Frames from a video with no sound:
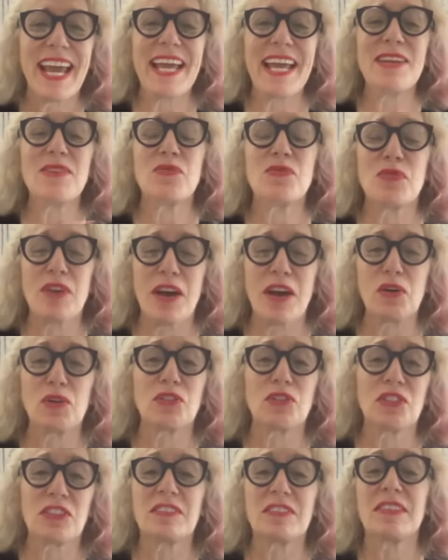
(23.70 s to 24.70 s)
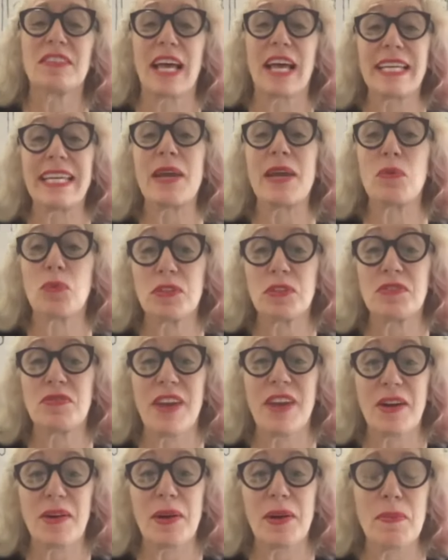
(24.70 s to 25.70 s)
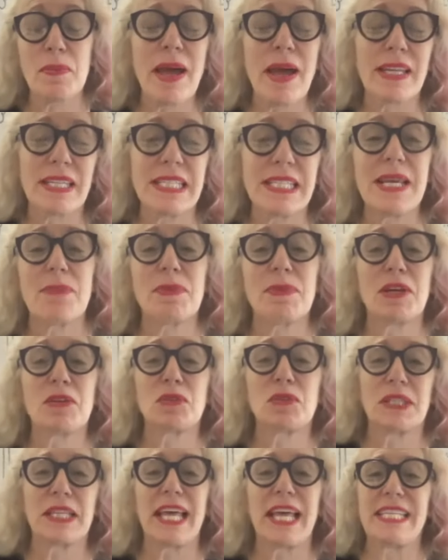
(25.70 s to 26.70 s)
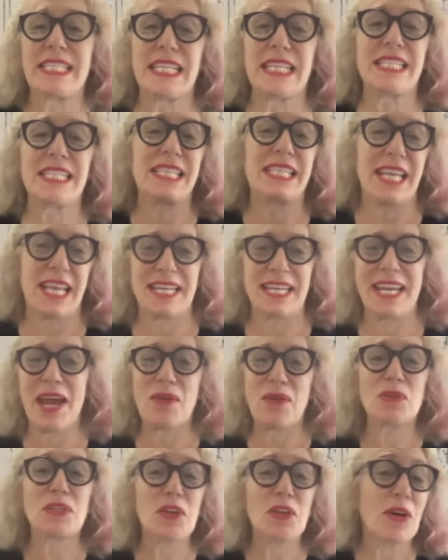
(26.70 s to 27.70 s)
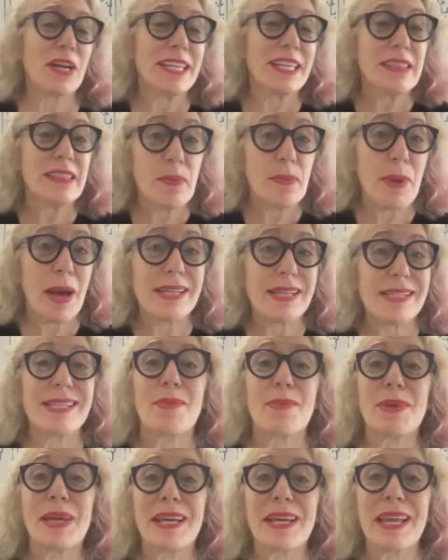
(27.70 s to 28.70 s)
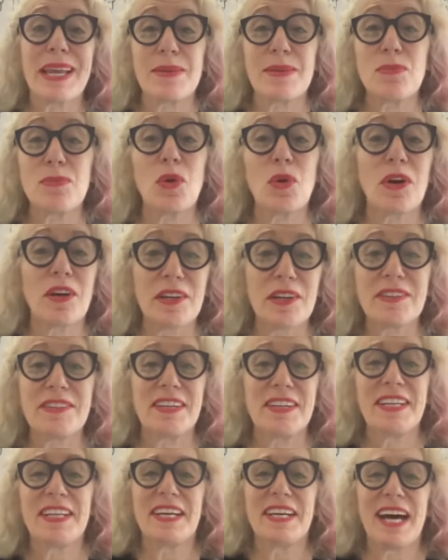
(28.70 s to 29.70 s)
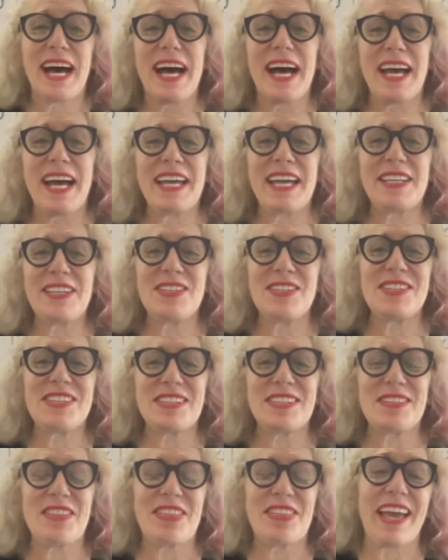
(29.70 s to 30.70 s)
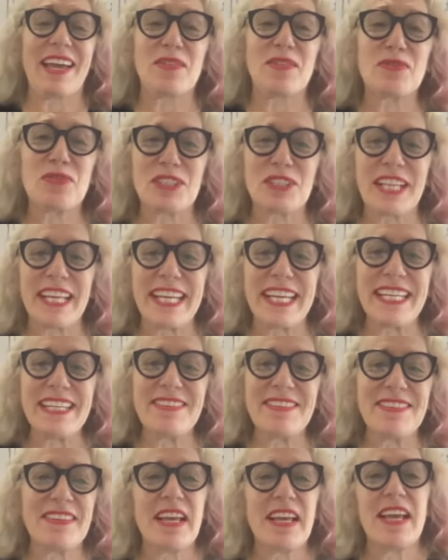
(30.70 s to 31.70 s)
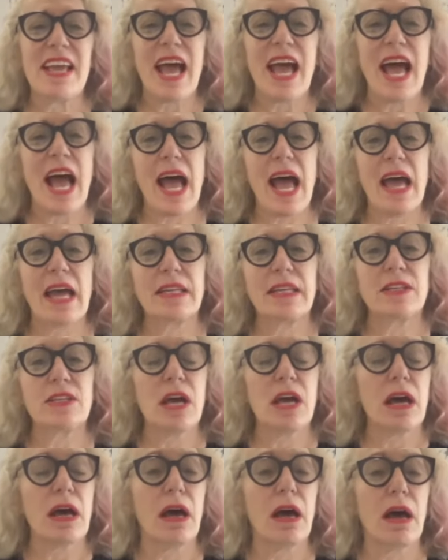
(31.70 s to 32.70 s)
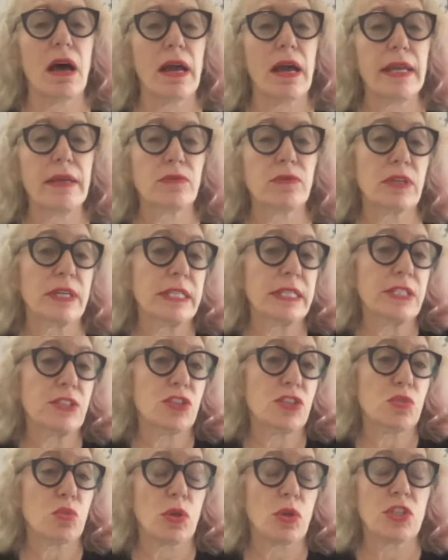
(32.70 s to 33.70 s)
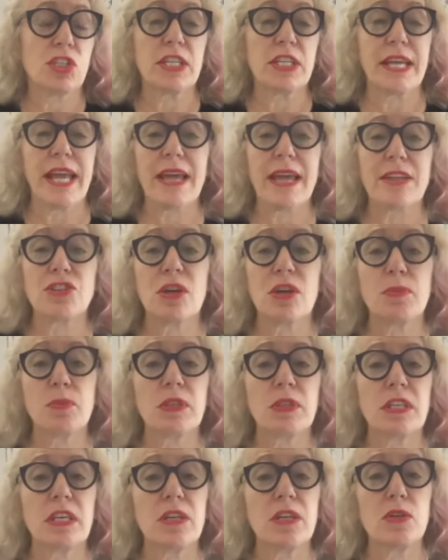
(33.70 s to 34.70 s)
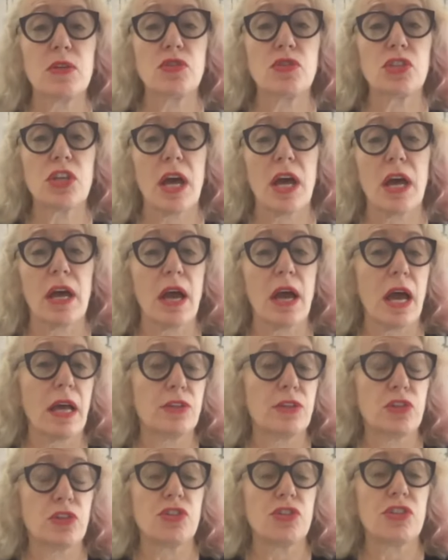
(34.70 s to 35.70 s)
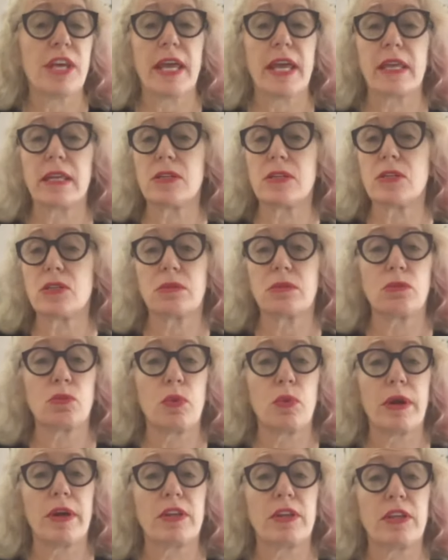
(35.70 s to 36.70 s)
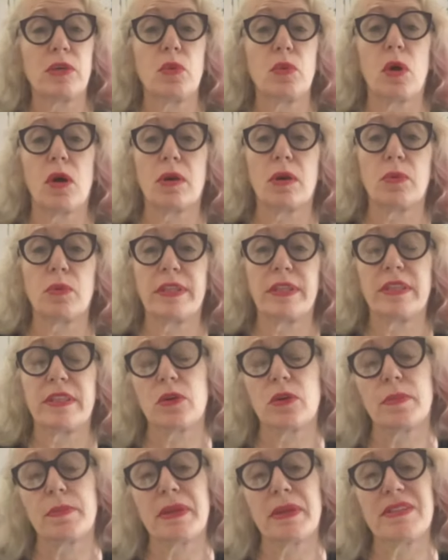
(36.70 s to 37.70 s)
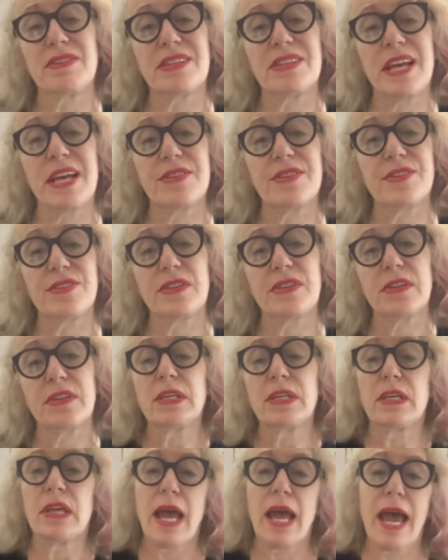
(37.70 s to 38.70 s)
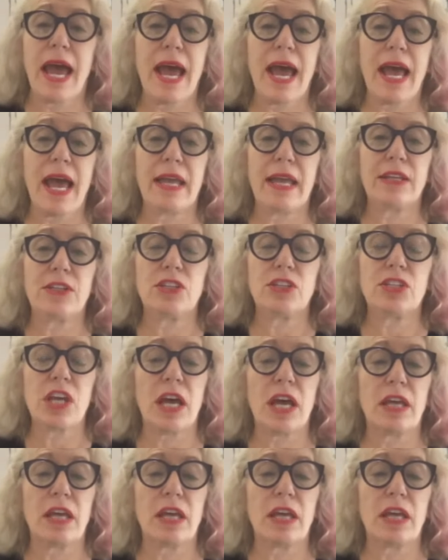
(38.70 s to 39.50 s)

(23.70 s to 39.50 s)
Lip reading: it felt like it was very pandemic related. And now we're not in the pandemic anymore. And thankfully, and I really just wanted to catch up with you to understand where you are with your business and